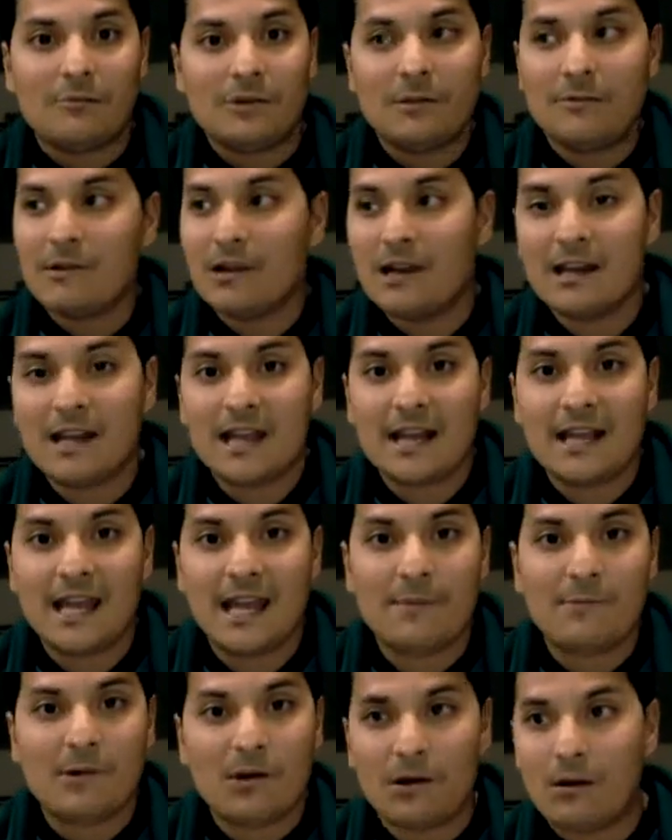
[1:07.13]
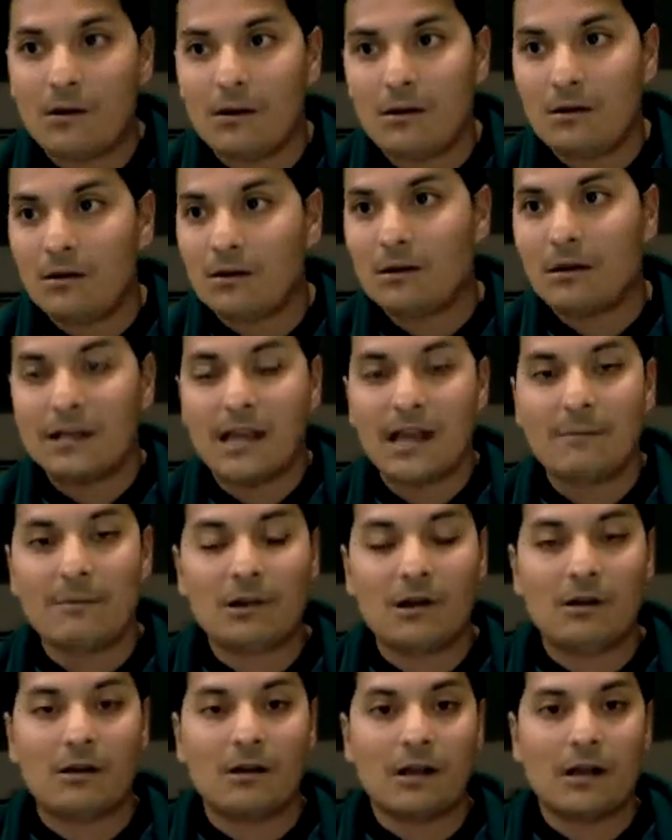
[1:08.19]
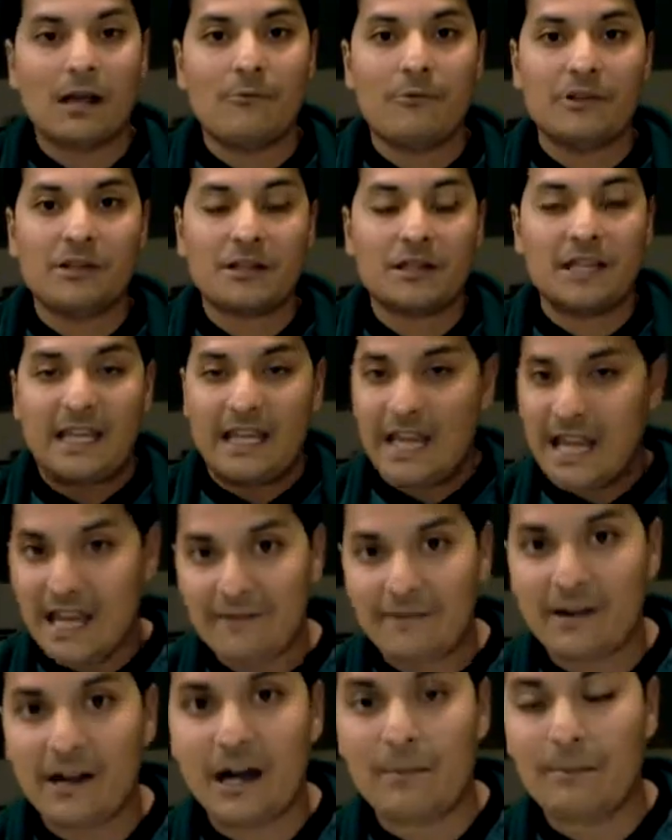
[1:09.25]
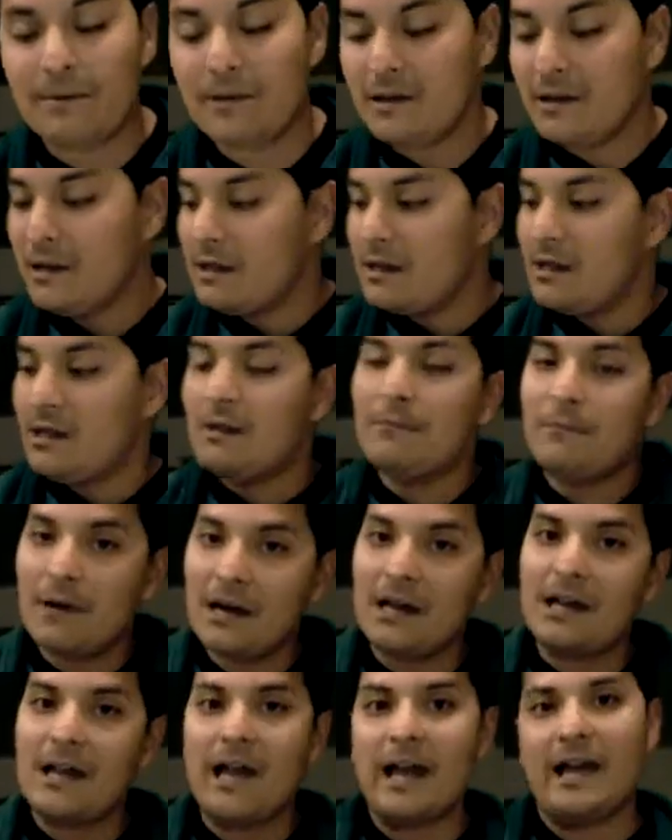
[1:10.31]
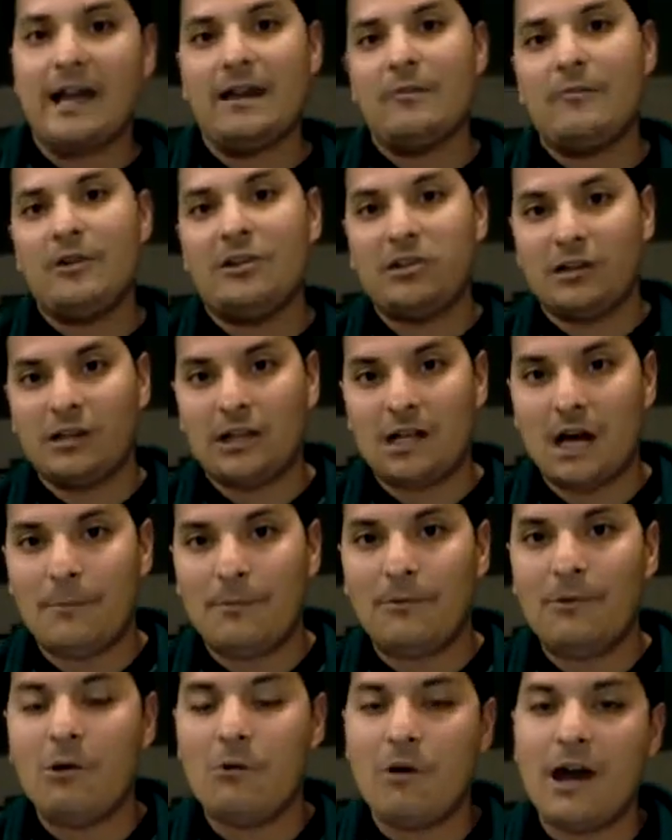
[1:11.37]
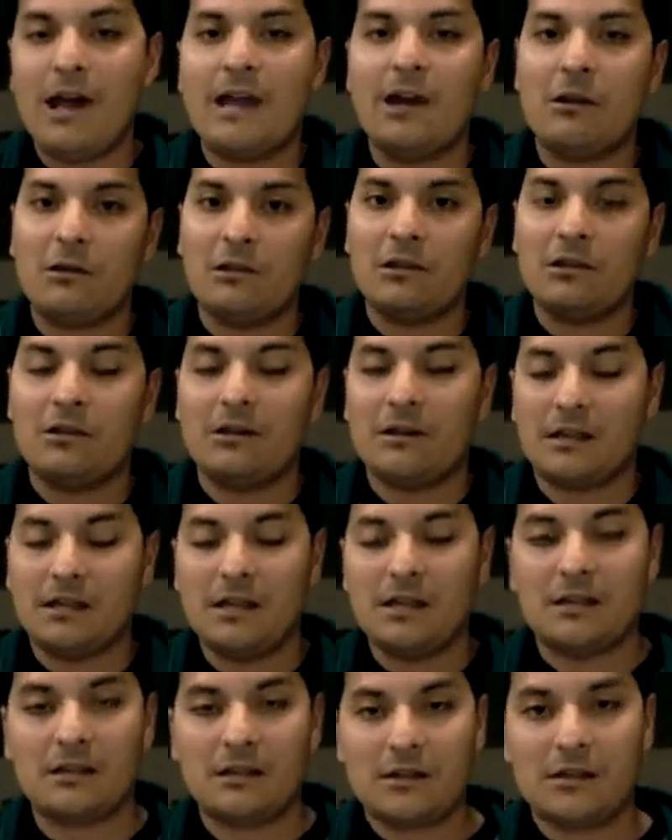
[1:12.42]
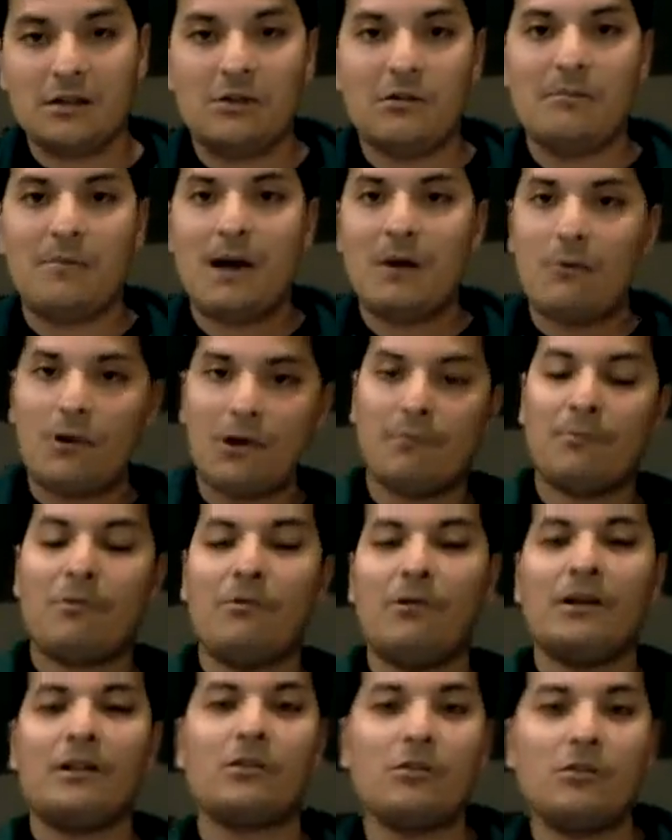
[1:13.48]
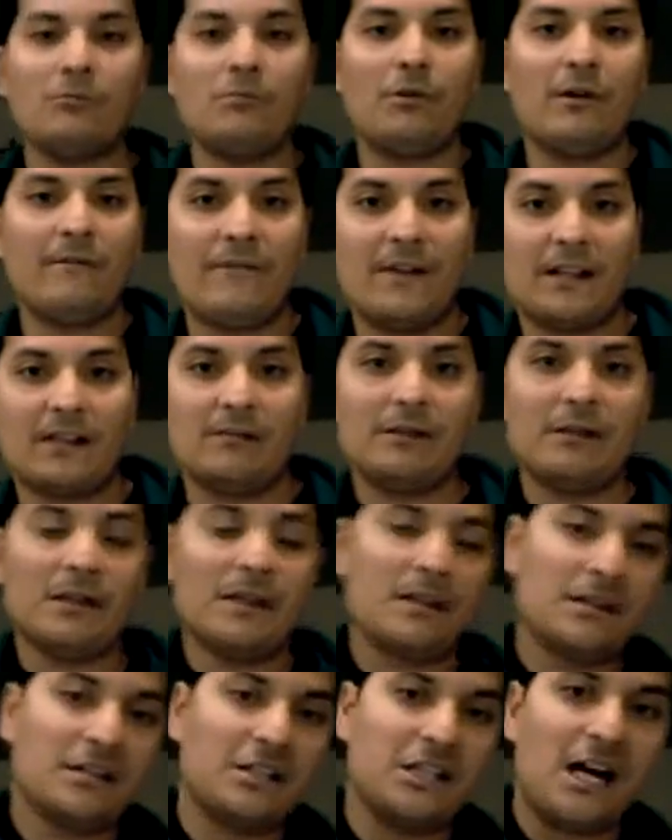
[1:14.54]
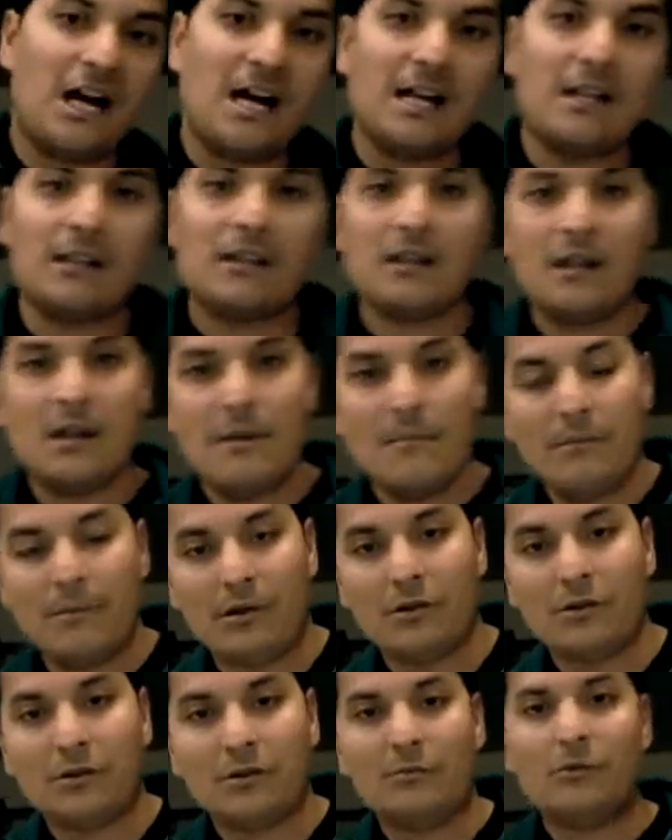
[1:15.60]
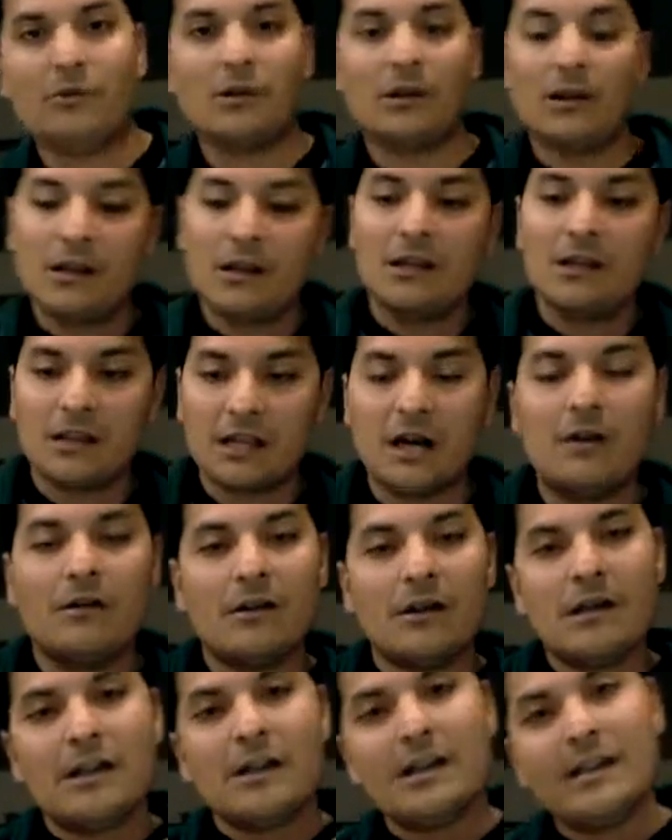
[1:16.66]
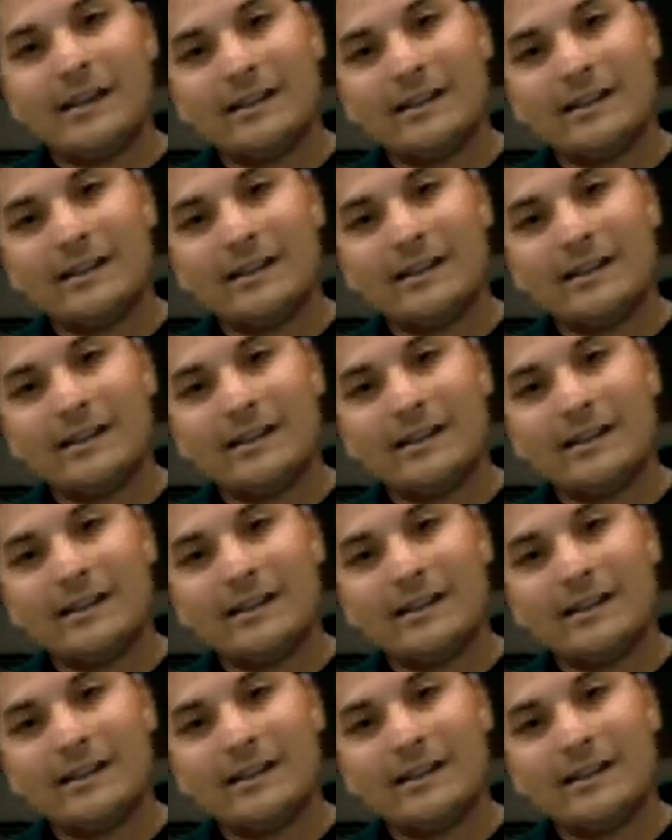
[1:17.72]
we were in that game all game long, and we just gave it up. But hey, we took a couple away earlier in the season too by 1 point, 2-point victories against the Giants, Baltimore. So